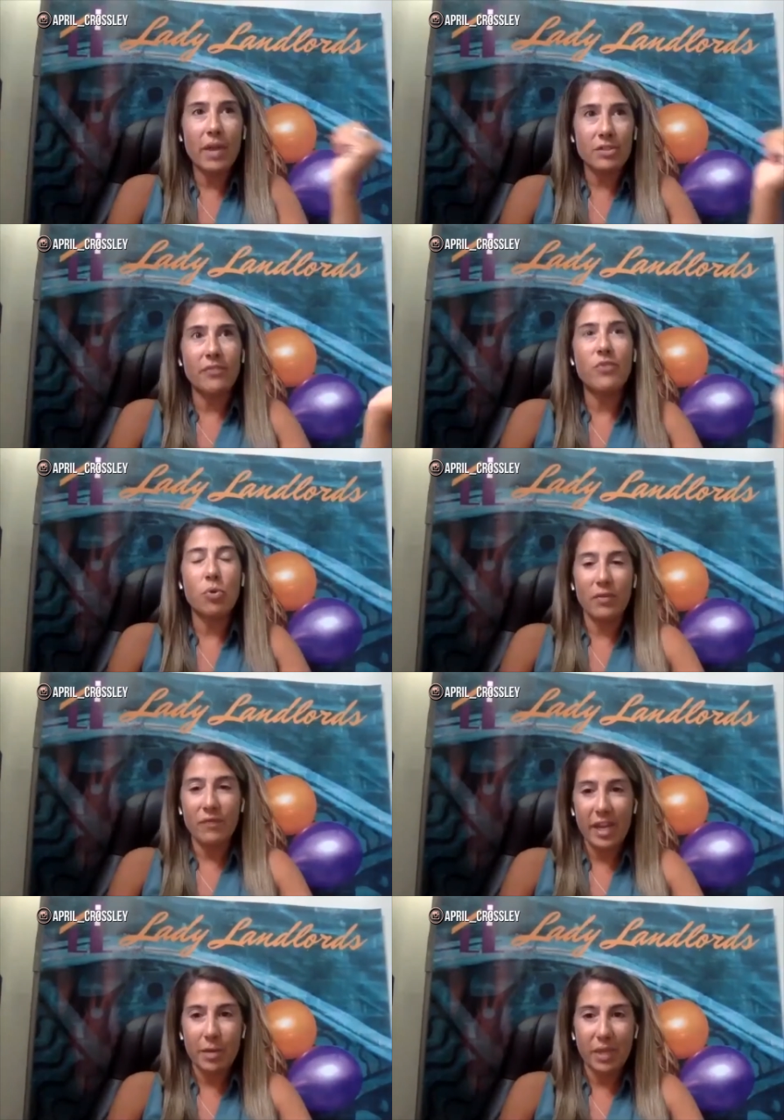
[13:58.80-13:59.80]
a four
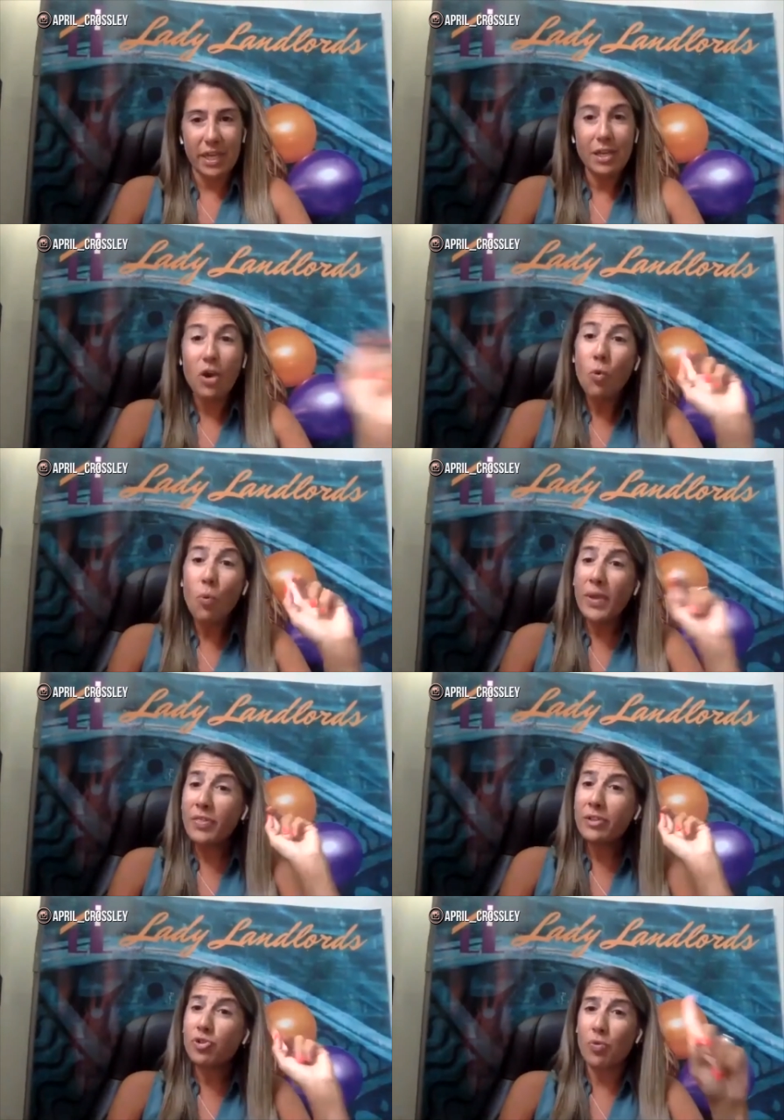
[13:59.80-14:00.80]
family with a
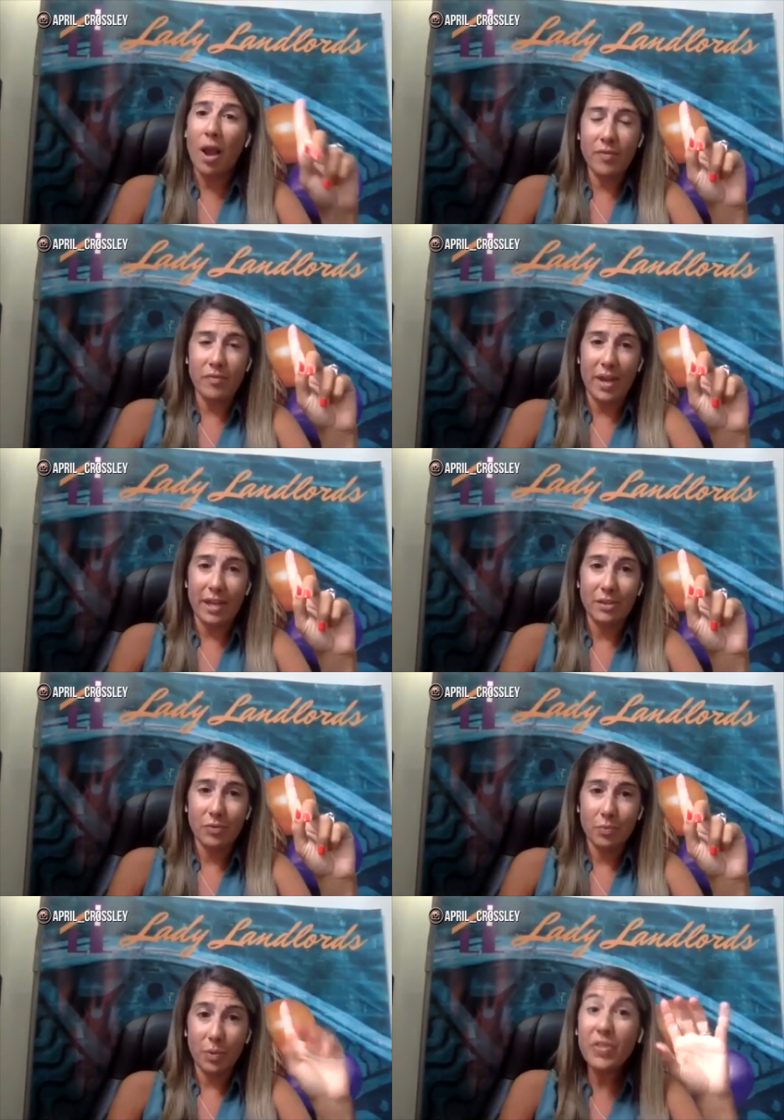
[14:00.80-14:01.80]
driveway
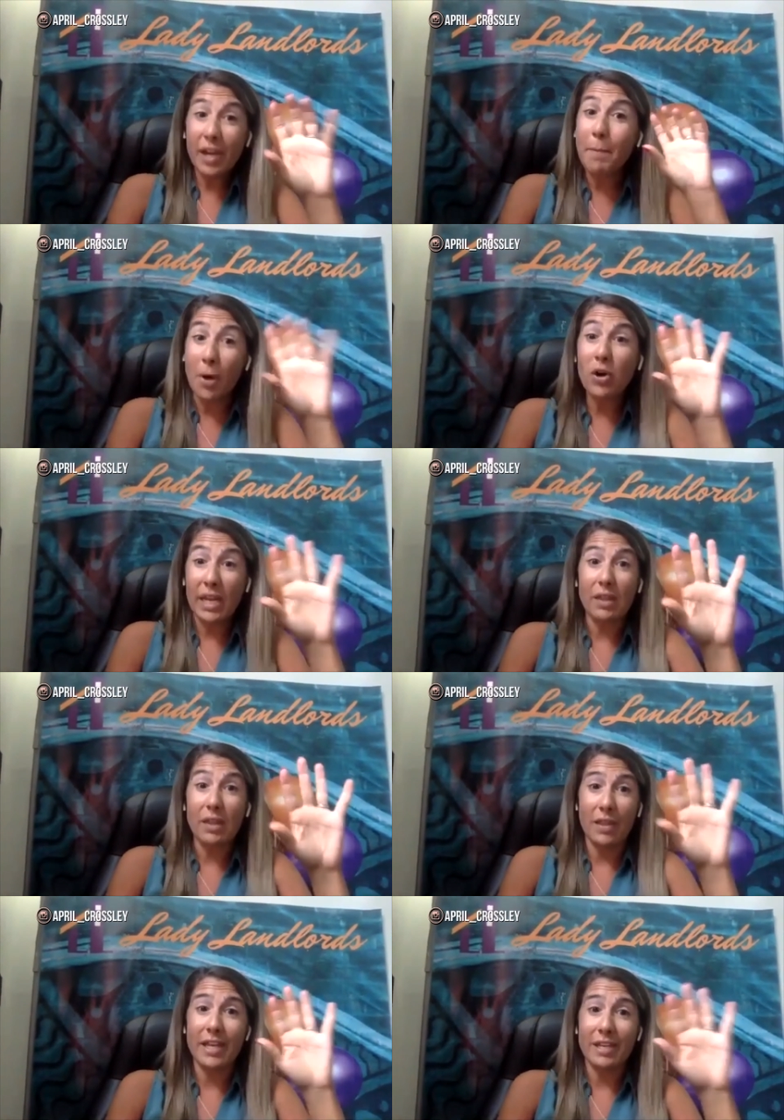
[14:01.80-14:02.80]
with like a parking
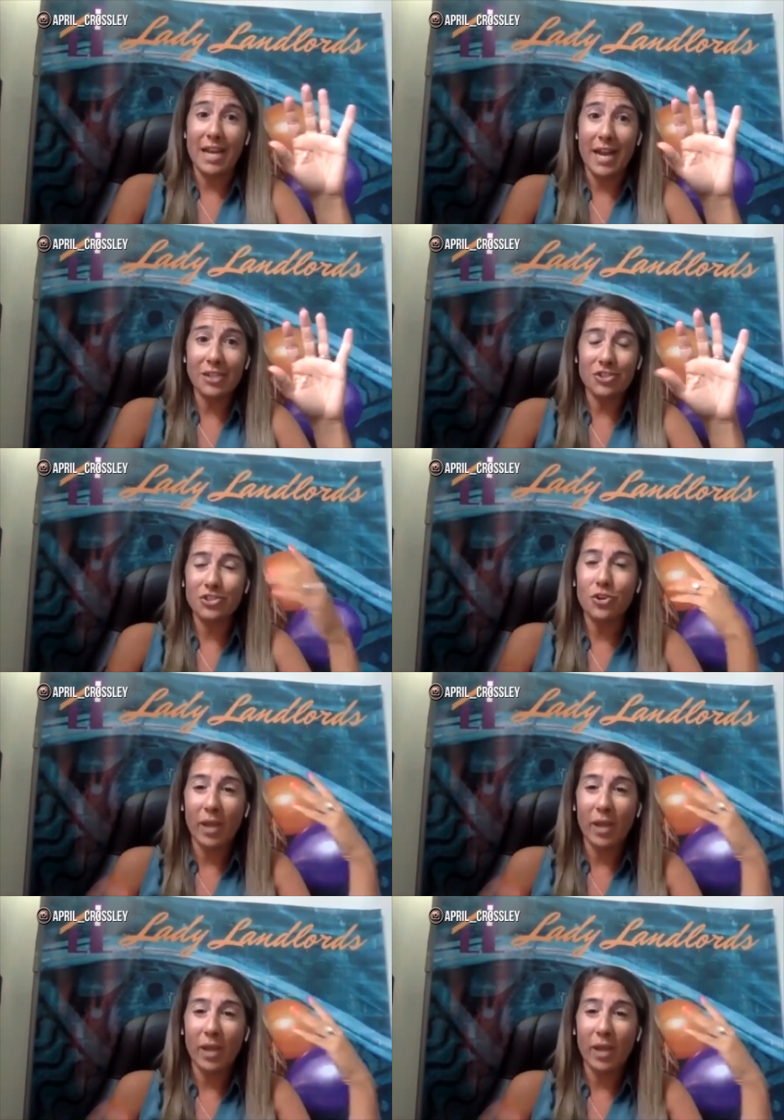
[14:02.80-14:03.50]
lot like attached. So